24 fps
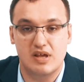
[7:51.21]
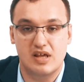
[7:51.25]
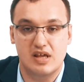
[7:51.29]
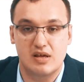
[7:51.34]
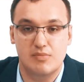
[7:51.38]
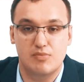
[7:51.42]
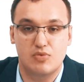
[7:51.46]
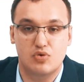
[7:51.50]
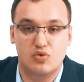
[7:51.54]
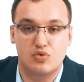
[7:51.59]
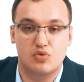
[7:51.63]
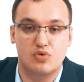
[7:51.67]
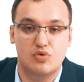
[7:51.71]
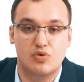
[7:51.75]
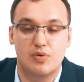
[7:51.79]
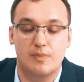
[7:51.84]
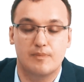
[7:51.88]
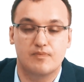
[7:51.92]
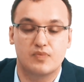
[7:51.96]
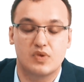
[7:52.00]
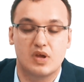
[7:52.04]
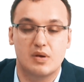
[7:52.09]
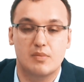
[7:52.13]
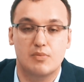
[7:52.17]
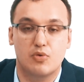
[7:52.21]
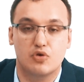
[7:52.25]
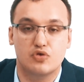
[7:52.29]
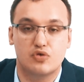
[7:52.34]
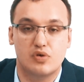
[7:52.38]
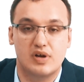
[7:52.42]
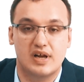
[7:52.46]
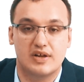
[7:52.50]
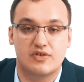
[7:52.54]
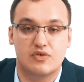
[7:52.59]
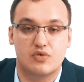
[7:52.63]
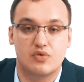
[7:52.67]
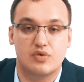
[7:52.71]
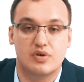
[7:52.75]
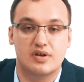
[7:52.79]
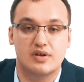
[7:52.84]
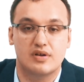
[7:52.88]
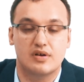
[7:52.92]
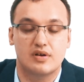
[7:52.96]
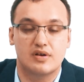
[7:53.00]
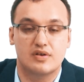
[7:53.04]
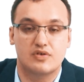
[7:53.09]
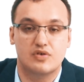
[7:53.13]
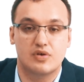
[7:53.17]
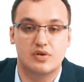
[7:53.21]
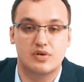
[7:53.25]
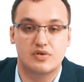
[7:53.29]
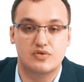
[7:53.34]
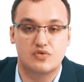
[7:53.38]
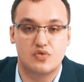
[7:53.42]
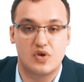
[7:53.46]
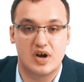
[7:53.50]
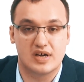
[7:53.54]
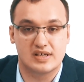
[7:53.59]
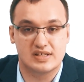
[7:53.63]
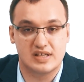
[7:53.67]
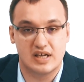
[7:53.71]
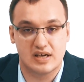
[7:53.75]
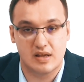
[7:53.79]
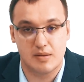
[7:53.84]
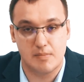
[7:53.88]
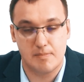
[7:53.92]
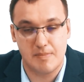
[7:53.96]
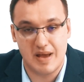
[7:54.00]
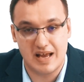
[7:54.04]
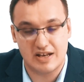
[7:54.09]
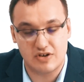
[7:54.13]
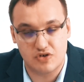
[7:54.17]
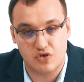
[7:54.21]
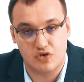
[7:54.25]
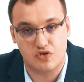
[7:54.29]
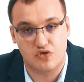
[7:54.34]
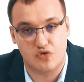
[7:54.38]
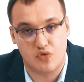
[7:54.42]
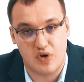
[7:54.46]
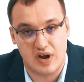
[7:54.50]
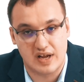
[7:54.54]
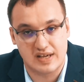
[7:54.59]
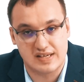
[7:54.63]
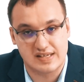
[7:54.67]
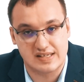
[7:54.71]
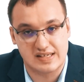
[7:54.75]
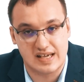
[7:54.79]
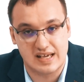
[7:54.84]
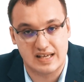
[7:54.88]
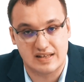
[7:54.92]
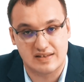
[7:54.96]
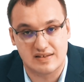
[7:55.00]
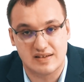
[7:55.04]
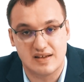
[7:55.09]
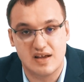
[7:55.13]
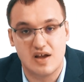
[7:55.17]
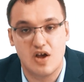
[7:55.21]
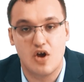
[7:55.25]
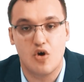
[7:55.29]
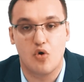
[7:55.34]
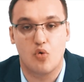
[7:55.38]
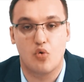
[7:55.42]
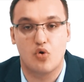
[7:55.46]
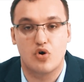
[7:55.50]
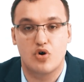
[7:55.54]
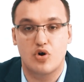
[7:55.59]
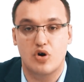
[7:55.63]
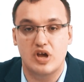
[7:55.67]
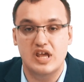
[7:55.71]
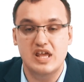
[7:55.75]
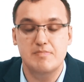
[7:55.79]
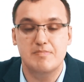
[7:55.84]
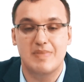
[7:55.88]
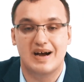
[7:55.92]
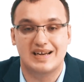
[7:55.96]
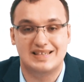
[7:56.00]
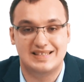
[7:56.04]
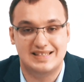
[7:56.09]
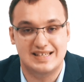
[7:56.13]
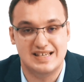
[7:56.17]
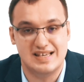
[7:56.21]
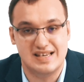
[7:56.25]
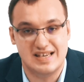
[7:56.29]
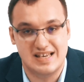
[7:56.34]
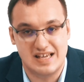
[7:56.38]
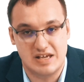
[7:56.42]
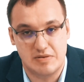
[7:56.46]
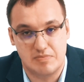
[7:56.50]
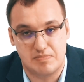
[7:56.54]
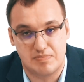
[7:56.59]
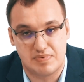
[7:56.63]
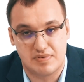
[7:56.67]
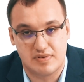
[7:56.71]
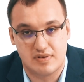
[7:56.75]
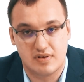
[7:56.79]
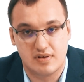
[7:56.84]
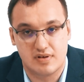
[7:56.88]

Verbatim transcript: immunomodulatory uh, drugs like methotrexate or imatinib